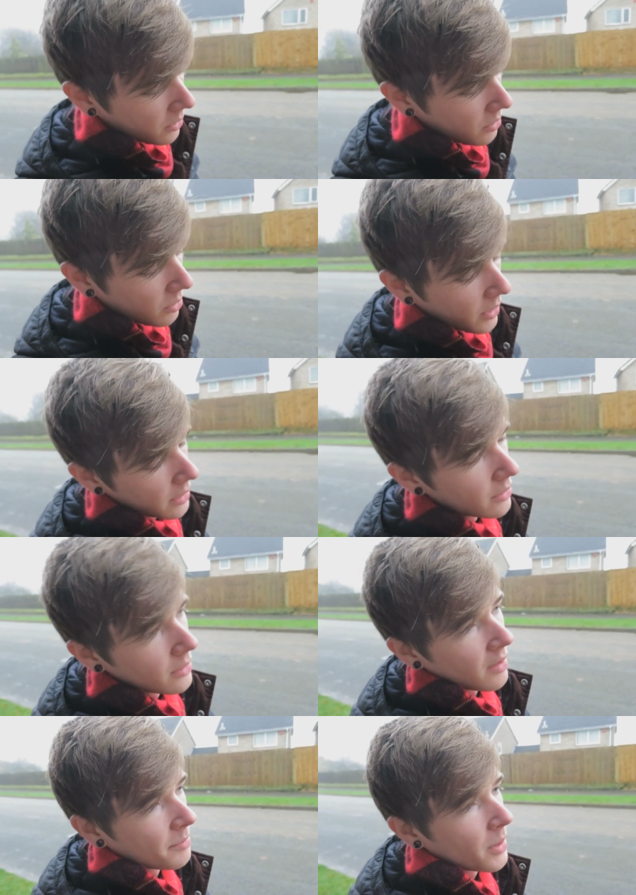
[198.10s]
want to do toilets and
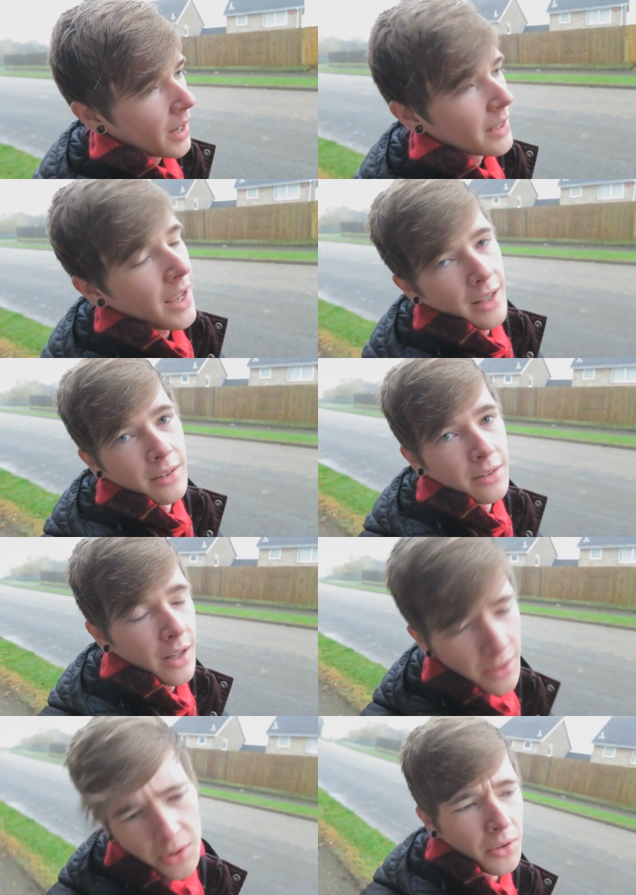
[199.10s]
stuff, but I guess
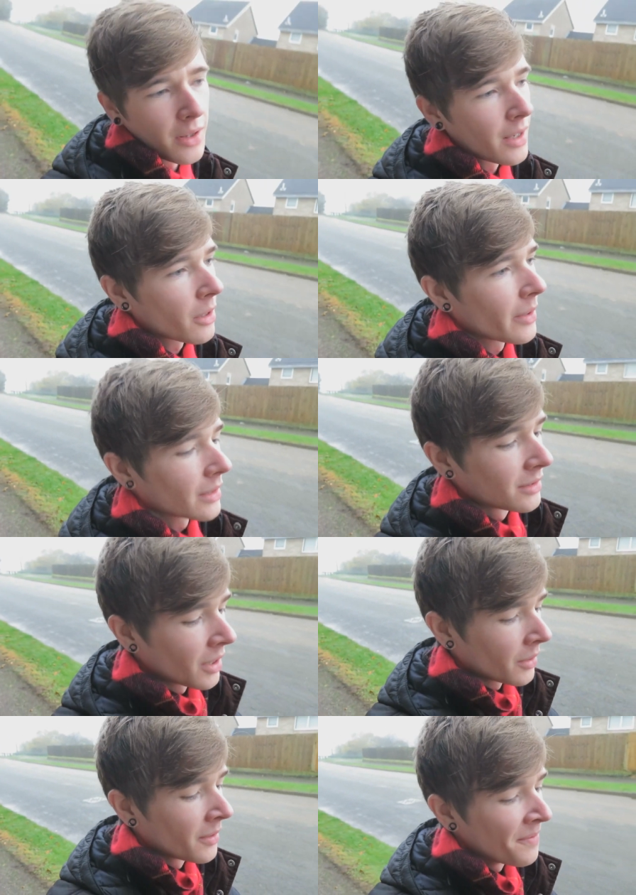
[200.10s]
it's good that they're going.
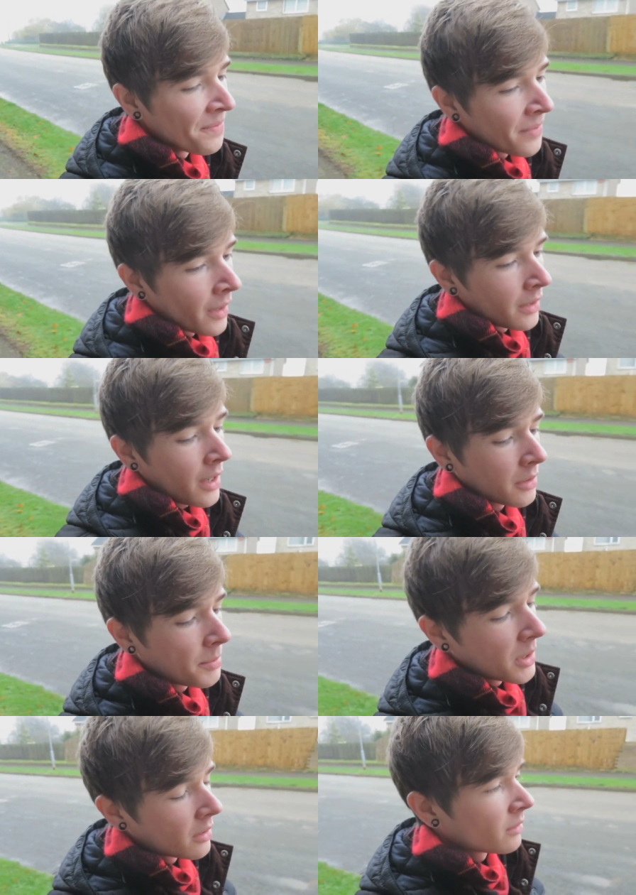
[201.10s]
So yeah, it's
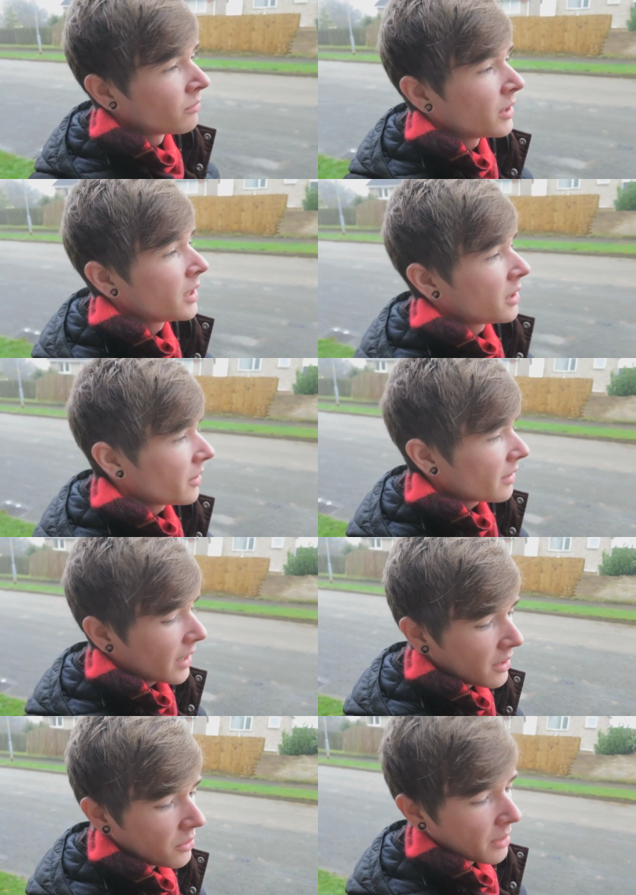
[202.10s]
been a really chilled out
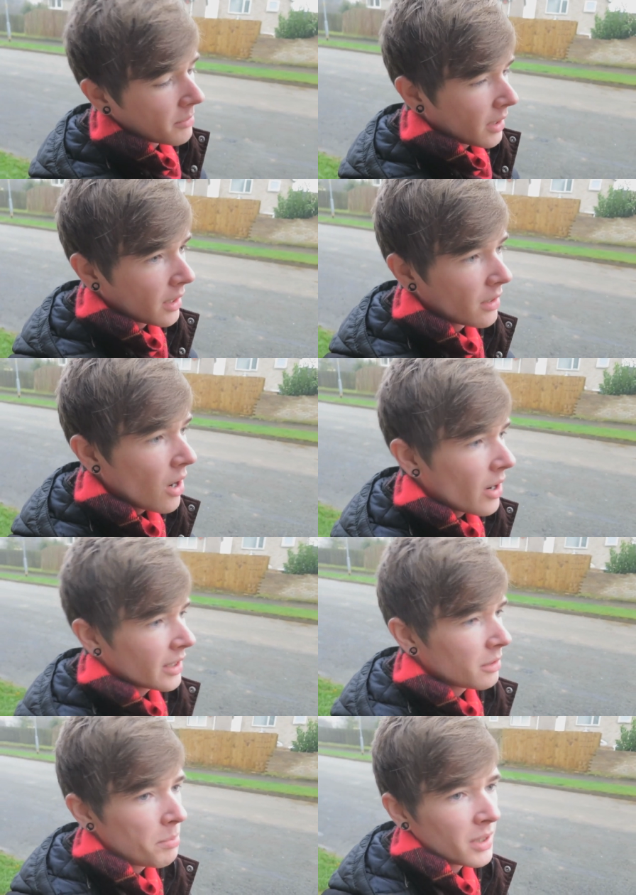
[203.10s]
day. Usually I'm saying, oh,
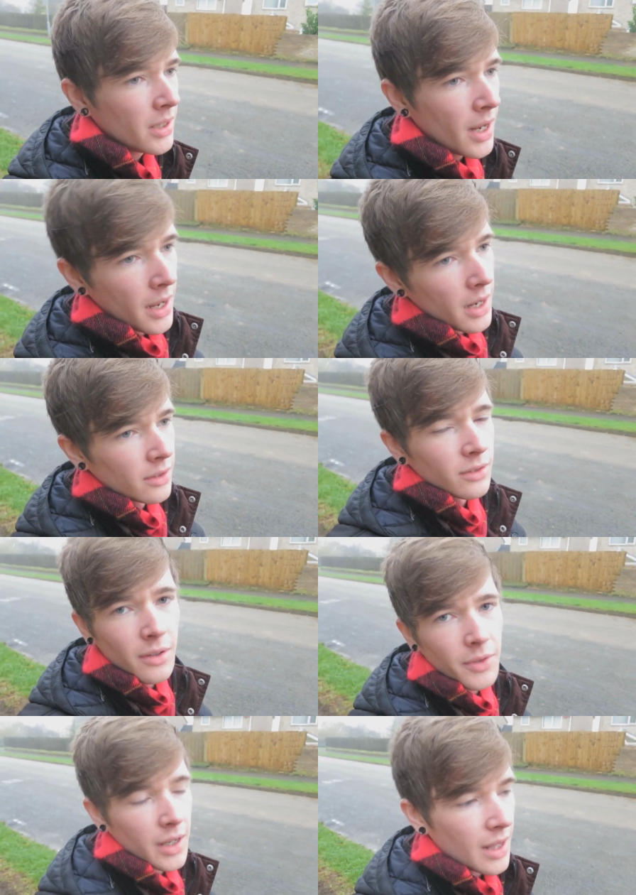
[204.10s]
it's a busy day and
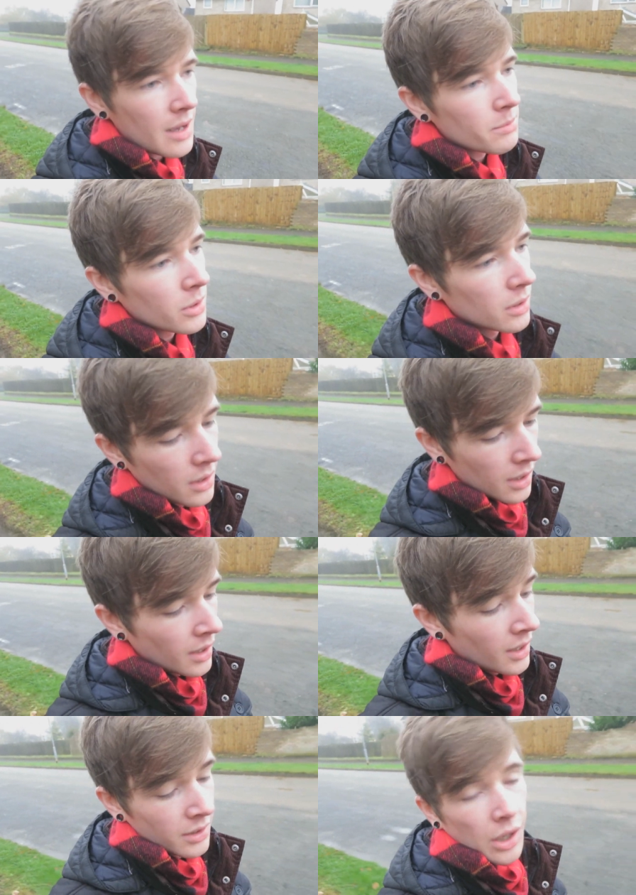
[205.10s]
stuff like that, but
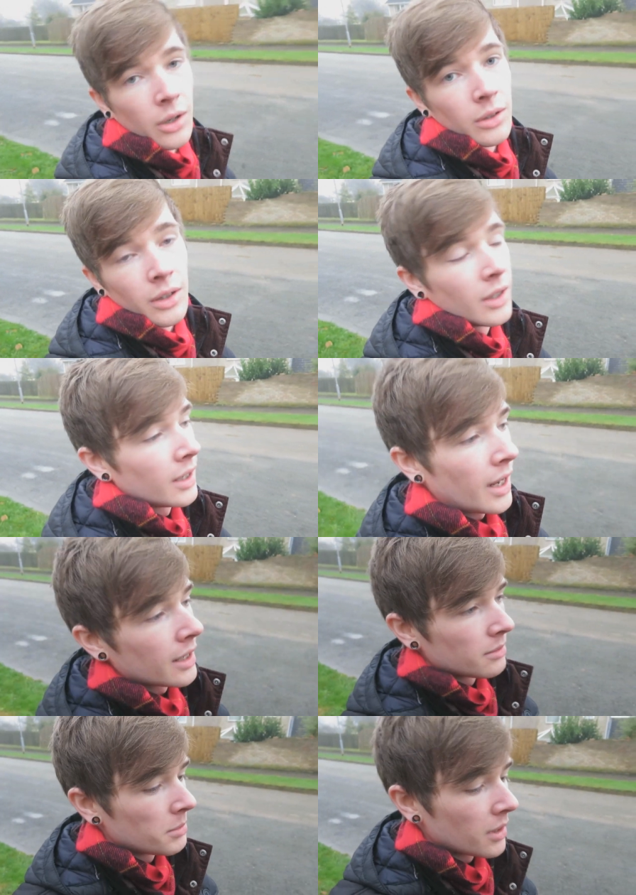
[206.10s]
no, it
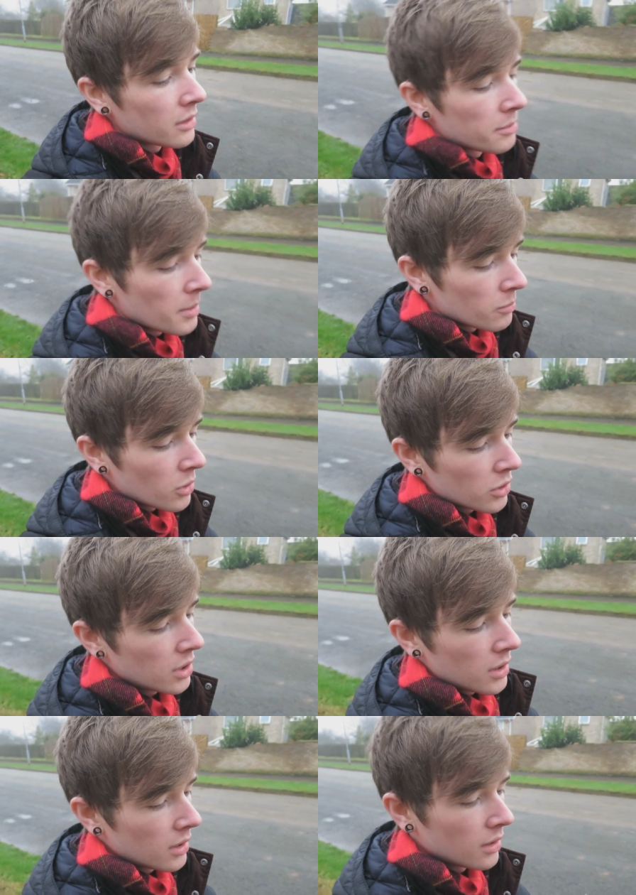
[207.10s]
hasn't been. I've just been
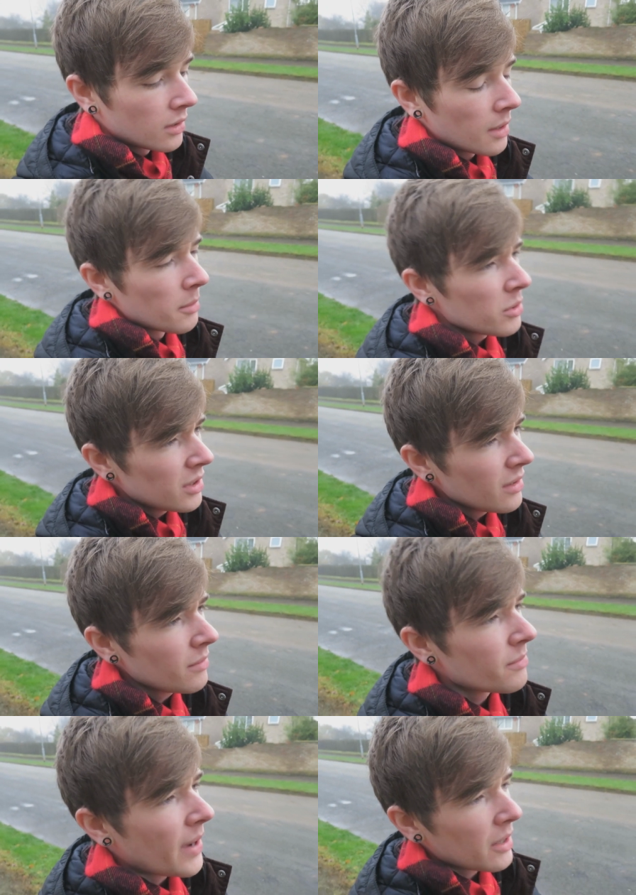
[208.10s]
watching, I've been
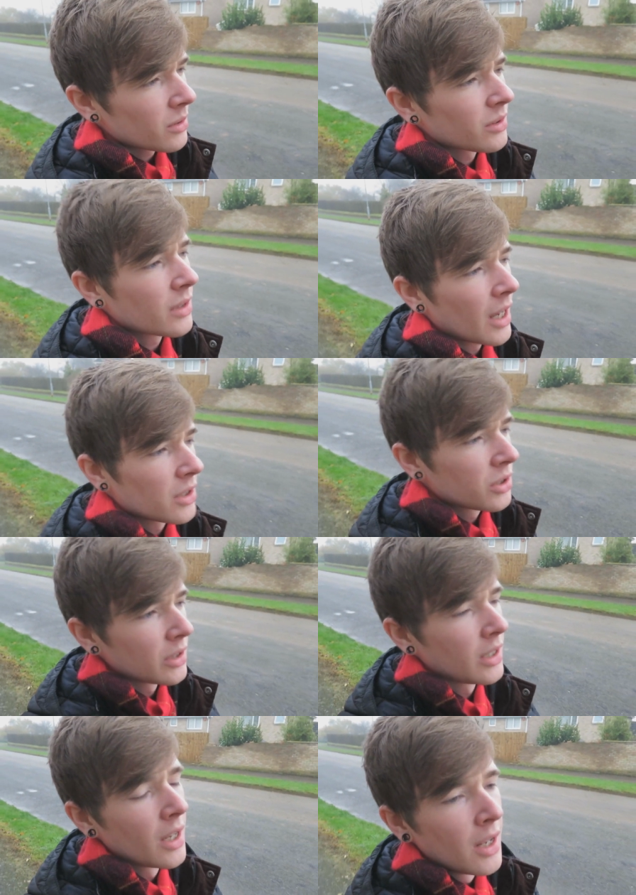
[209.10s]
watching Vanos
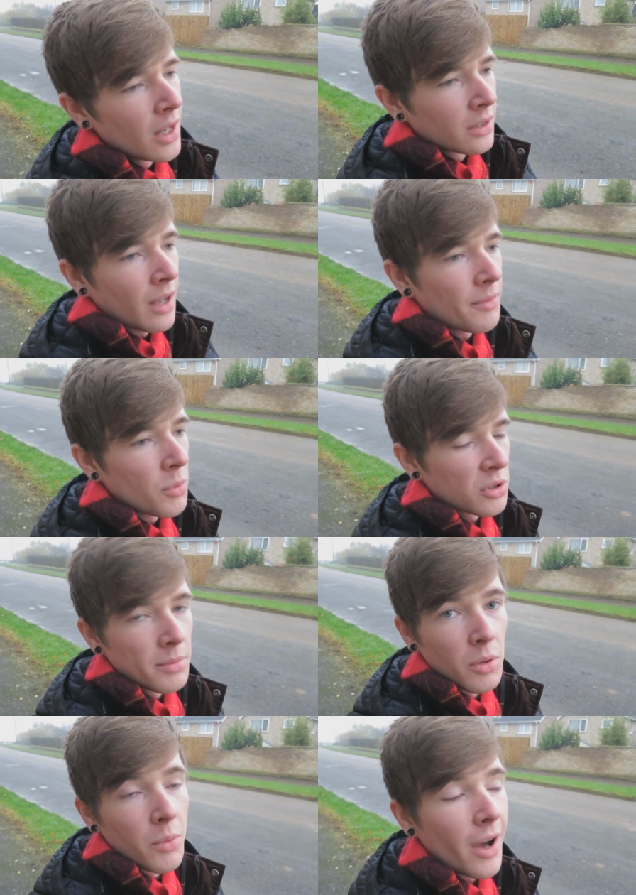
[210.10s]
actually, because I haven't
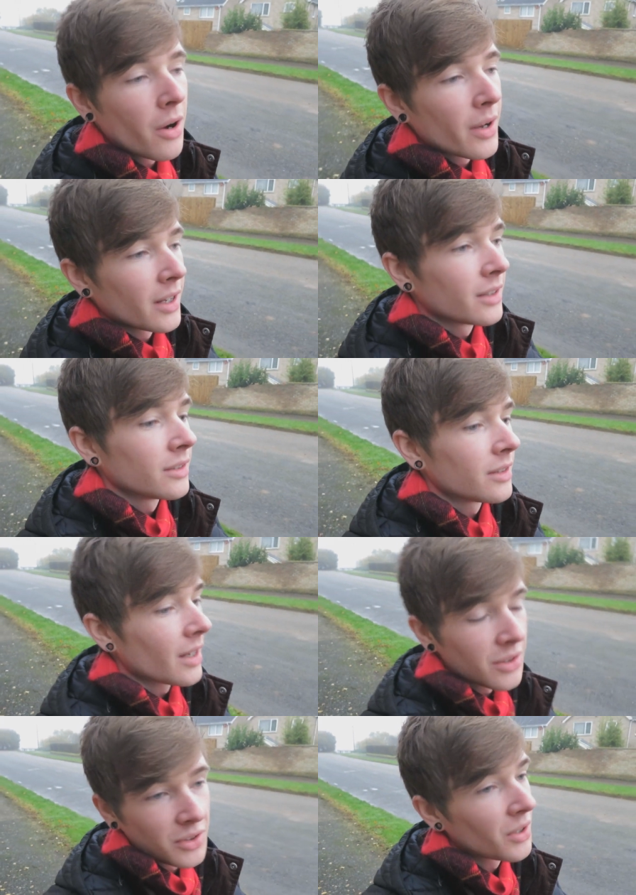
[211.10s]
watched him in a while, and
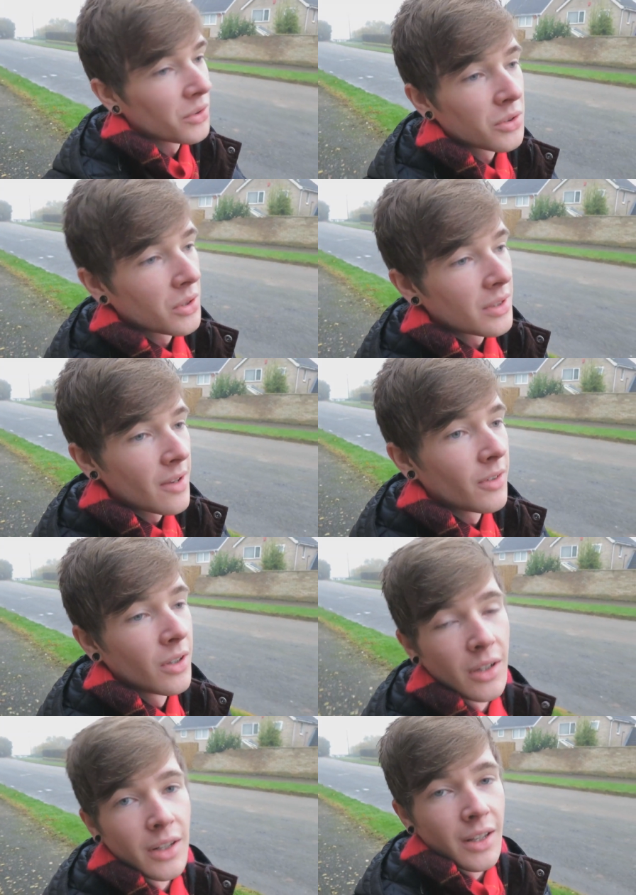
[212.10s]
he's still as good as ever.